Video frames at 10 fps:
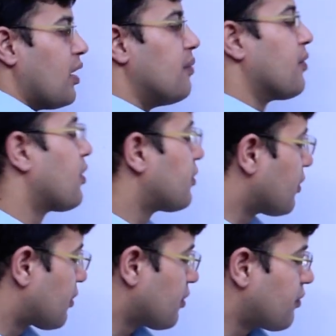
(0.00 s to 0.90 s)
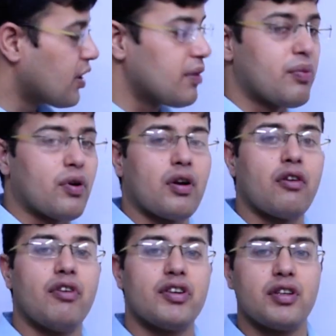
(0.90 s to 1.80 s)
because this is a very important
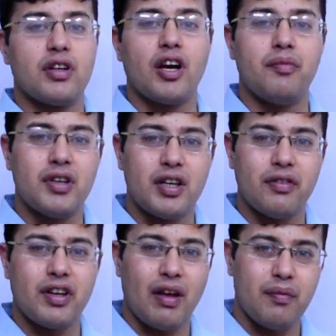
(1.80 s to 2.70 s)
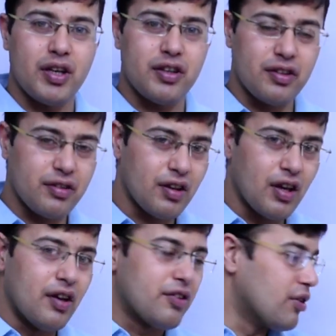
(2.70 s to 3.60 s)
question in competitive examinations.
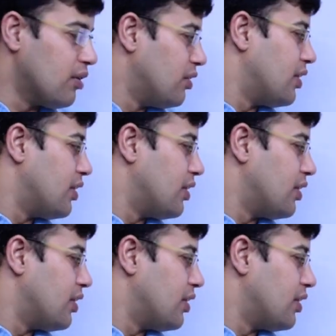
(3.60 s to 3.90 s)
So